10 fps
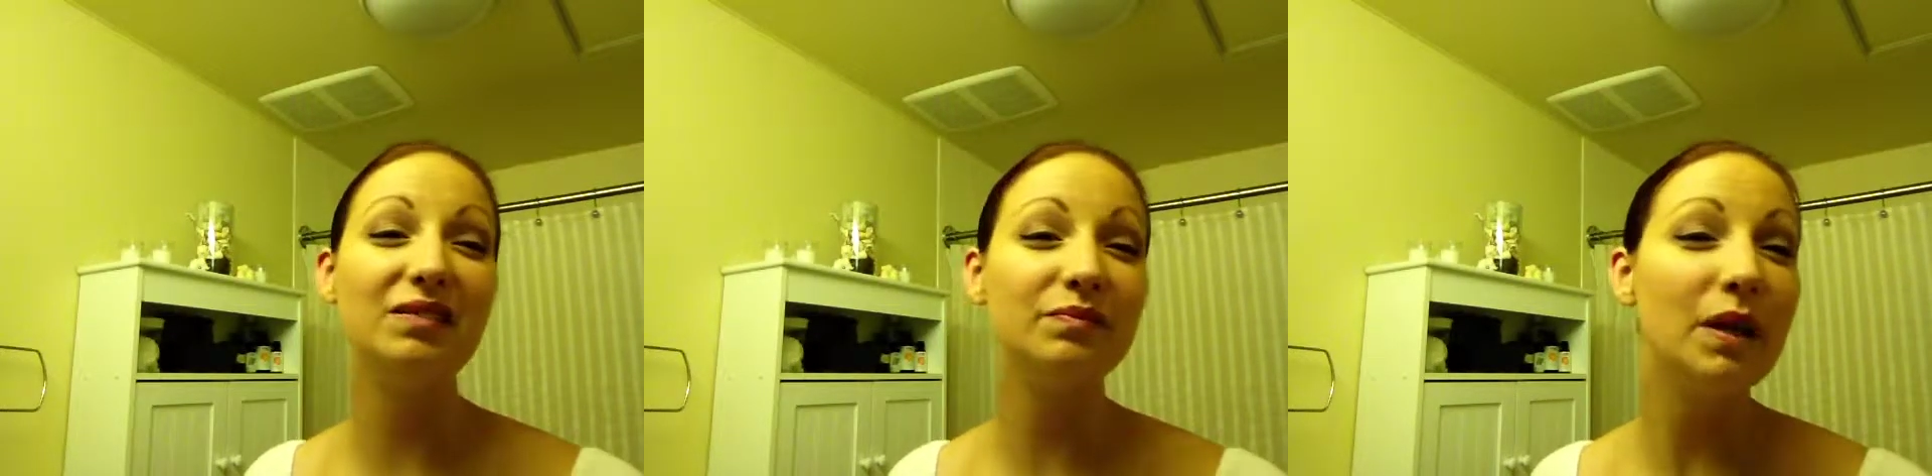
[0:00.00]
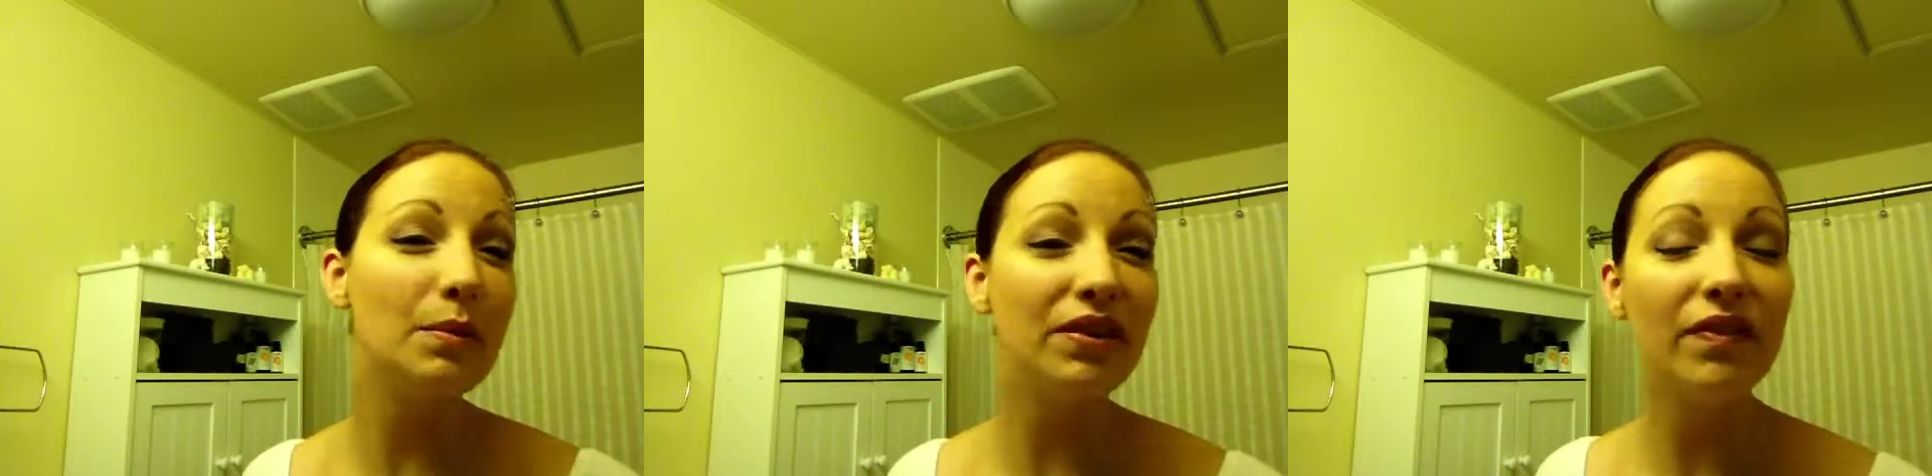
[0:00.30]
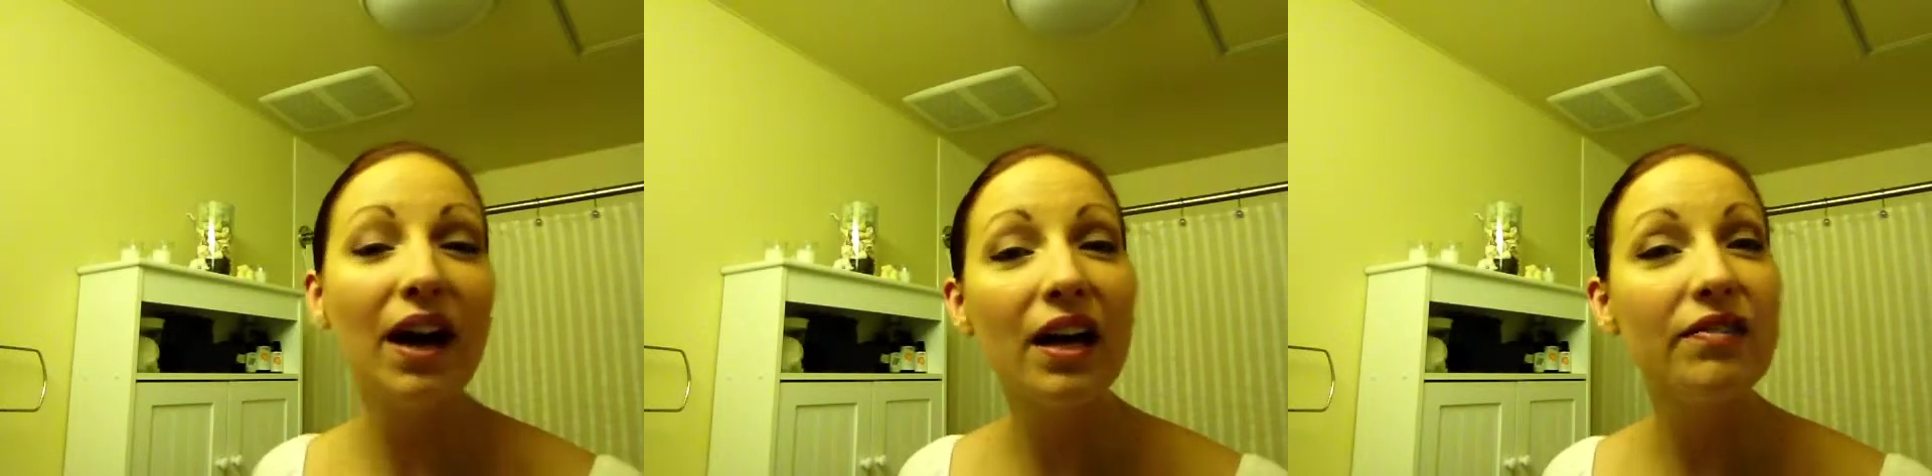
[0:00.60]
maybe
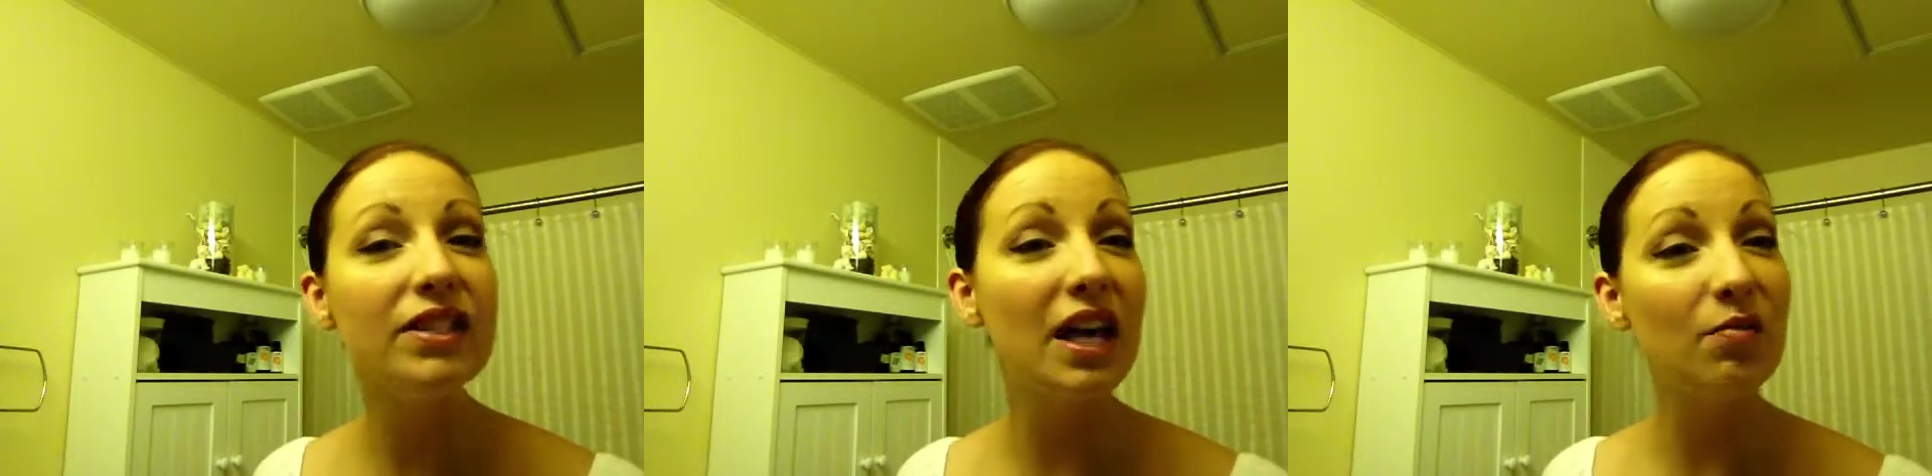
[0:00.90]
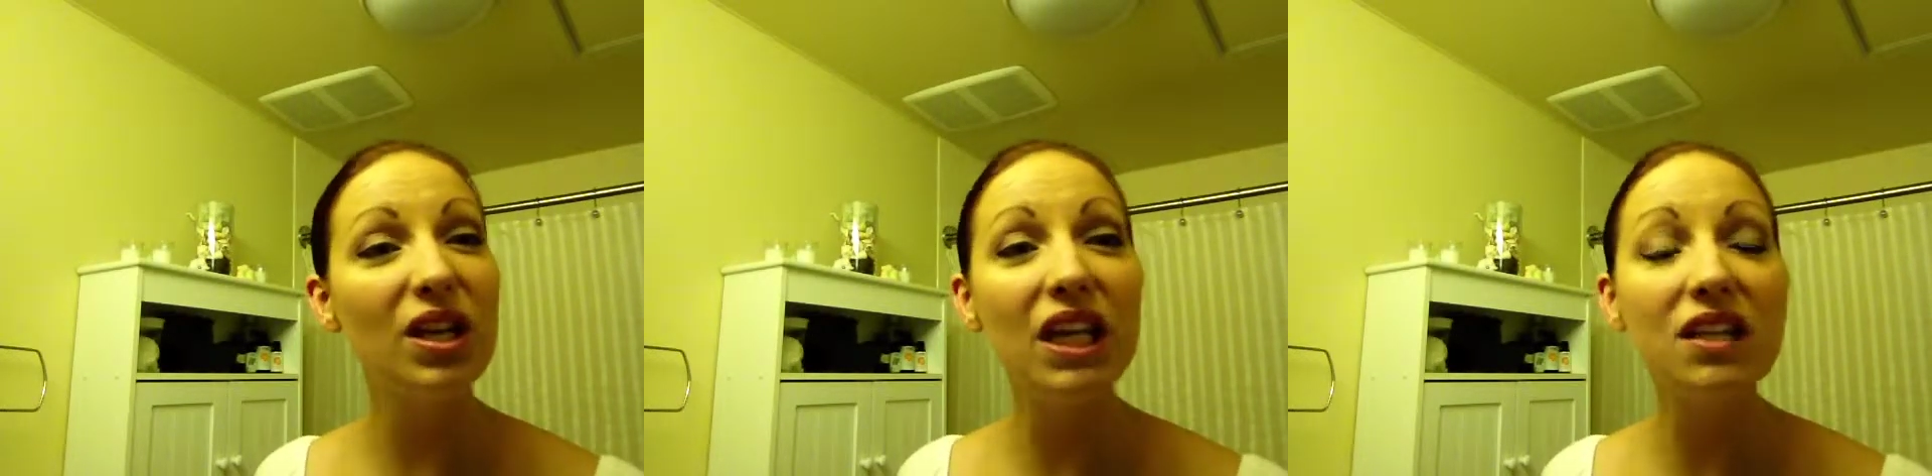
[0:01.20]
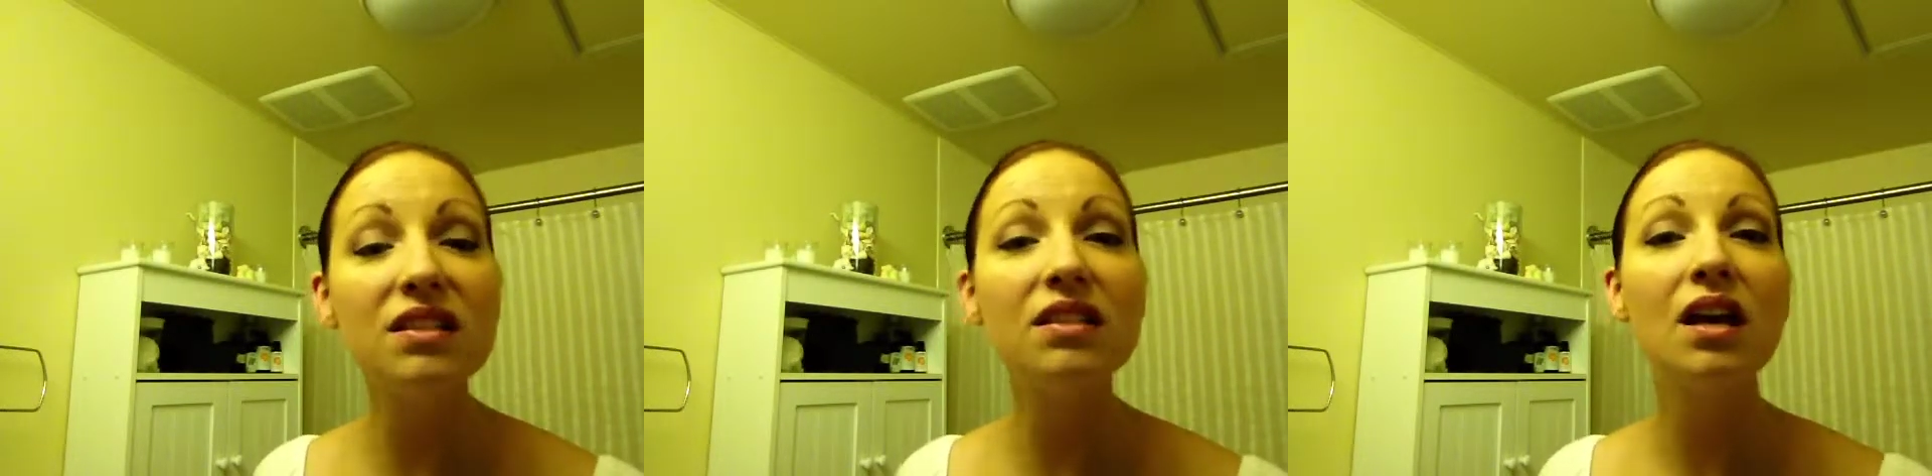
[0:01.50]
5-10
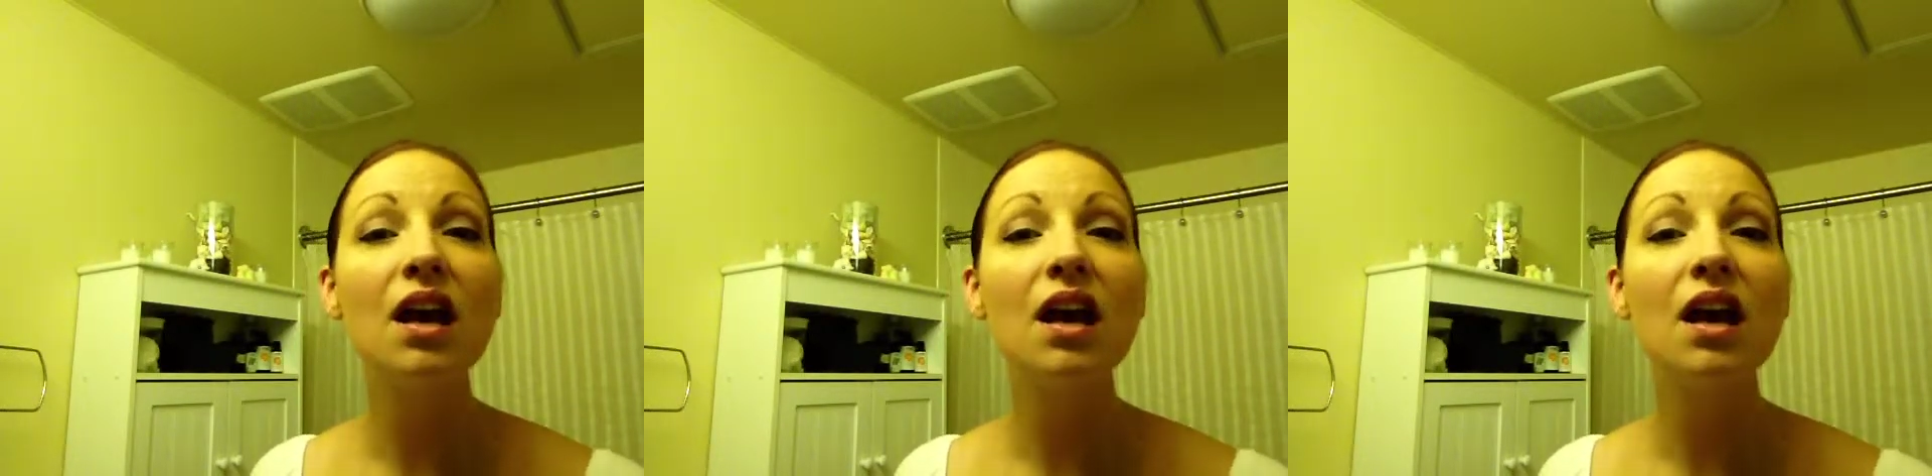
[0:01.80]
minutes.